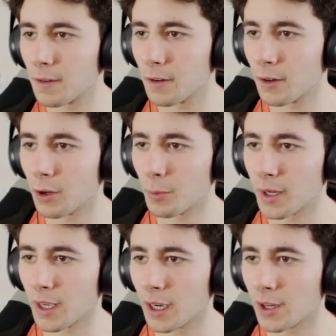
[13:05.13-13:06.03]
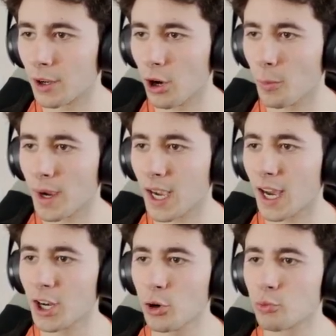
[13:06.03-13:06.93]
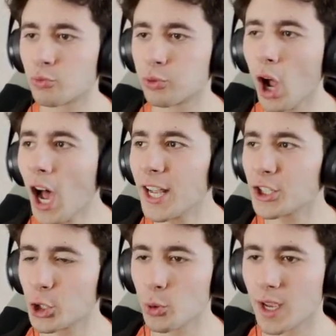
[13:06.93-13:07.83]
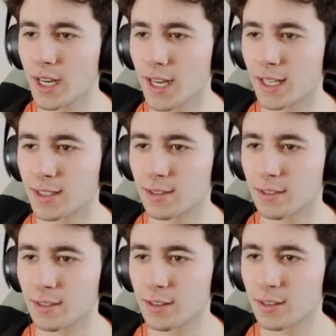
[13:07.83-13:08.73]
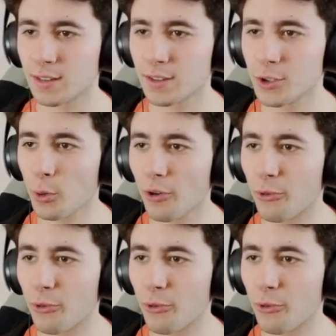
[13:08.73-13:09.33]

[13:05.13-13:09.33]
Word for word: Oh my god. Oh my god. Run, you idiot! You are